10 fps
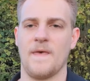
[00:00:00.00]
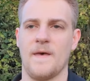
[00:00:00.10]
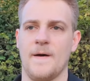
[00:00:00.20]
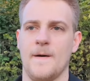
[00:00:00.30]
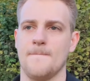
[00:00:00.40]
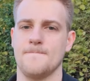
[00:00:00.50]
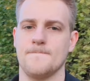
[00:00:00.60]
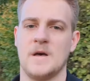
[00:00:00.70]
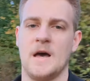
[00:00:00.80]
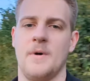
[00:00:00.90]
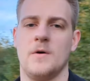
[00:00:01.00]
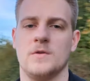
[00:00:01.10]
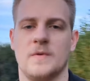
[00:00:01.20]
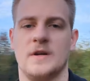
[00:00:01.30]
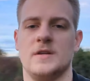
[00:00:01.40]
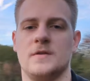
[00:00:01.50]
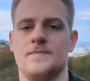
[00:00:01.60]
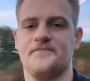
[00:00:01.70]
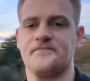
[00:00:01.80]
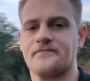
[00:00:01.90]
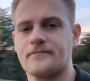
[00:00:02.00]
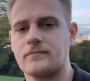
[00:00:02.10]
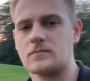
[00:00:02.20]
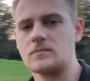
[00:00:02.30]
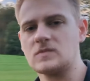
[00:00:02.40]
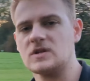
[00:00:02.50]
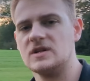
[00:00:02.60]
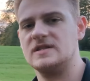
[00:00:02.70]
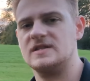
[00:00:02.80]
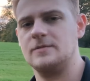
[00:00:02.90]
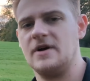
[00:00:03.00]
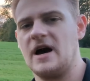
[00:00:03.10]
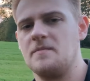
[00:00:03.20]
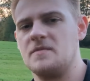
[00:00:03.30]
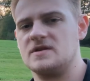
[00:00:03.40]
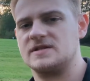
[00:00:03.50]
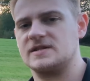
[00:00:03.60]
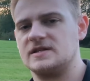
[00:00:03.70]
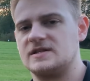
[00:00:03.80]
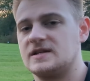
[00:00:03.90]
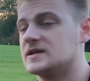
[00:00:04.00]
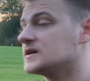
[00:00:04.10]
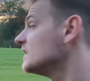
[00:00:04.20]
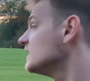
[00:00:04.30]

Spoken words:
I'm out right here. You can see behind me the sun is setting,